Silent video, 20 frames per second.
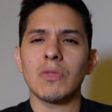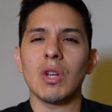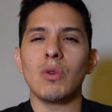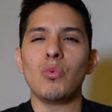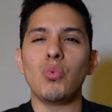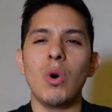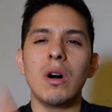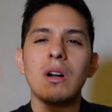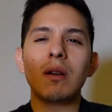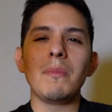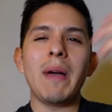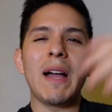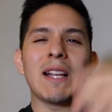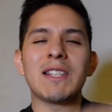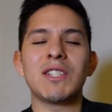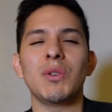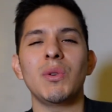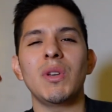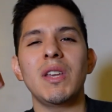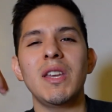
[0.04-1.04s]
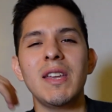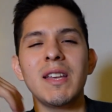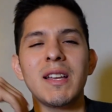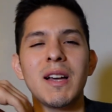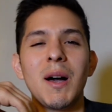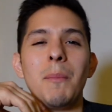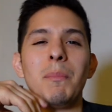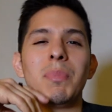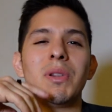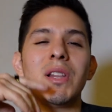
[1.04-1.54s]
Welcome back to Eink
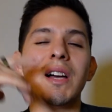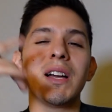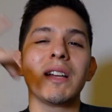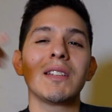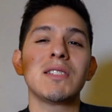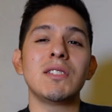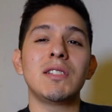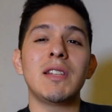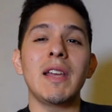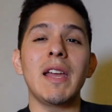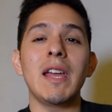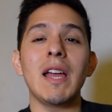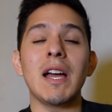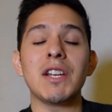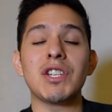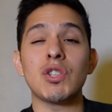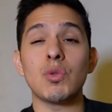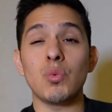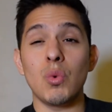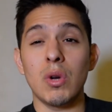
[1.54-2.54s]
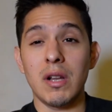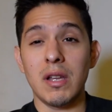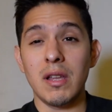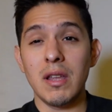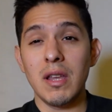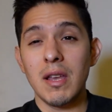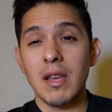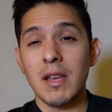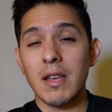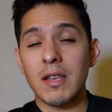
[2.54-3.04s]
Unplugged. Today, I just want to
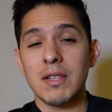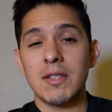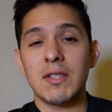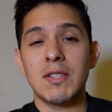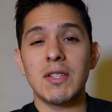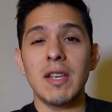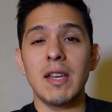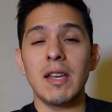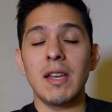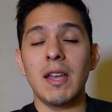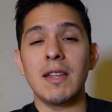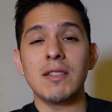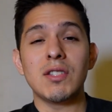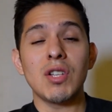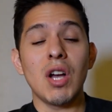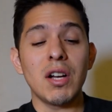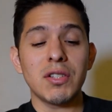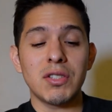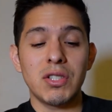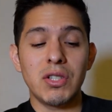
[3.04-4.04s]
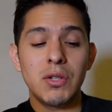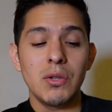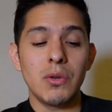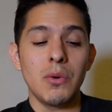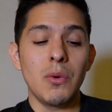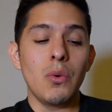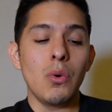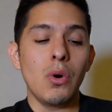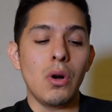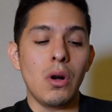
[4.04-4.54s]
sit and talk to
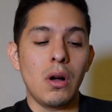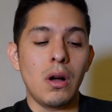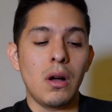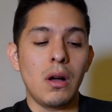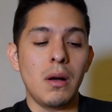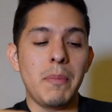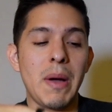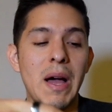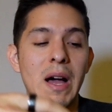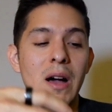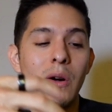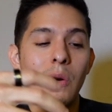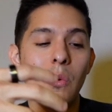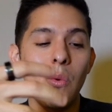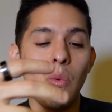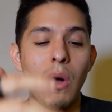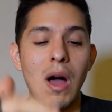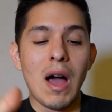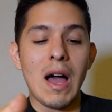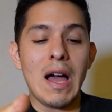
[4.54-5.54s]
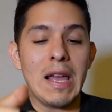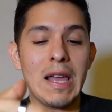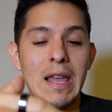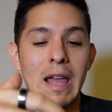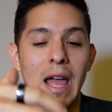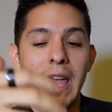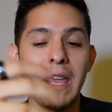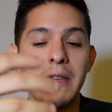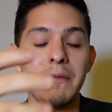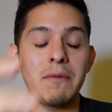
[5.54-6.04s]
you about why
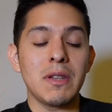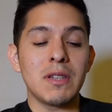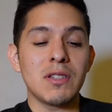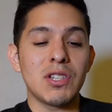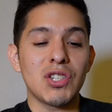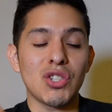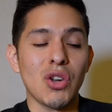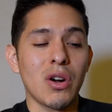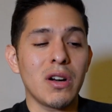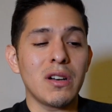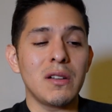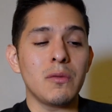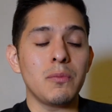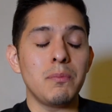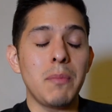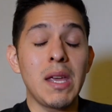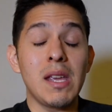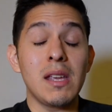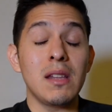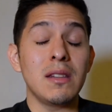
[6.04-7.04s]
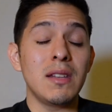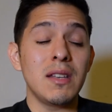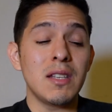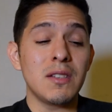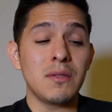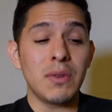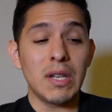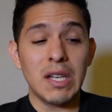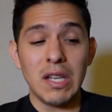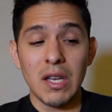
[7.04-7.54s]
I even started making
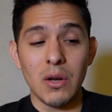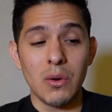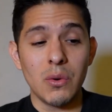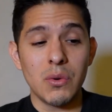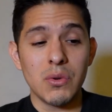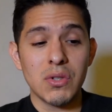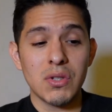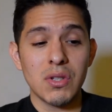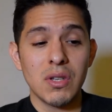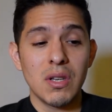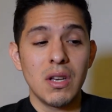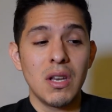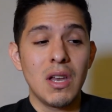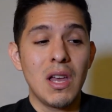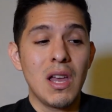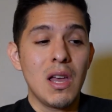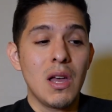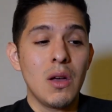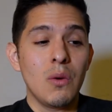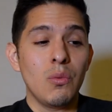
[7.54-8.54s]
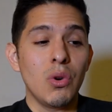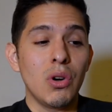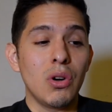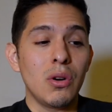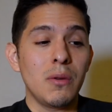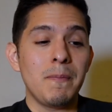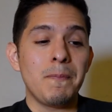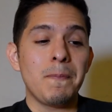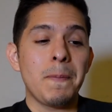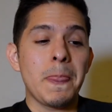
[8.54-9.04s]
these videos.
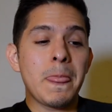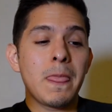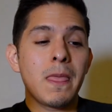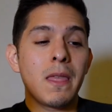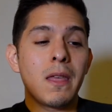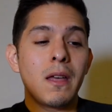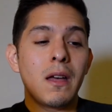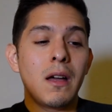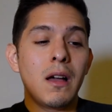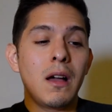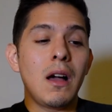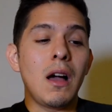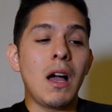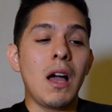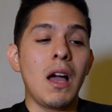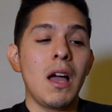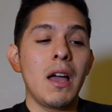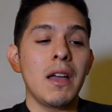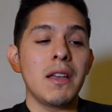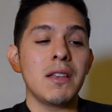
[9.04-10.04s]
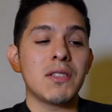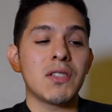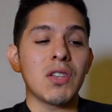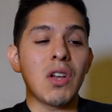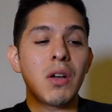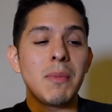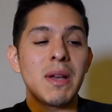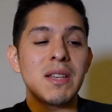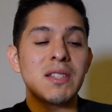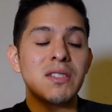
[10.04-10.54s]
Well, I saw
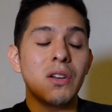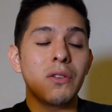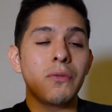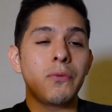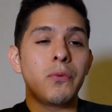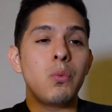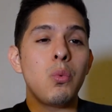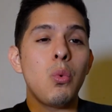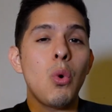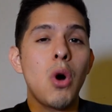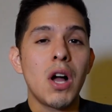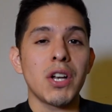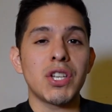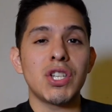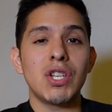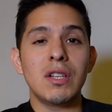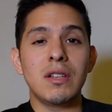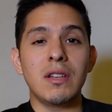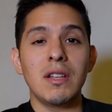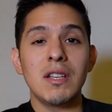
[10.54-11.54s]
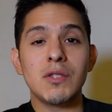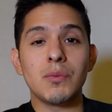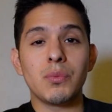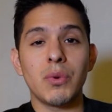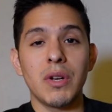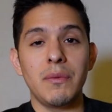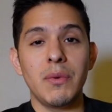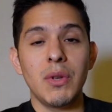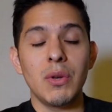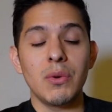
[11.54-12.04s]
myself watching these
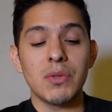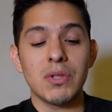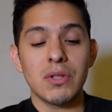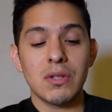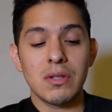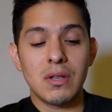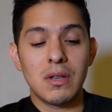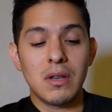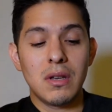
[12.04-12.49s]
reviews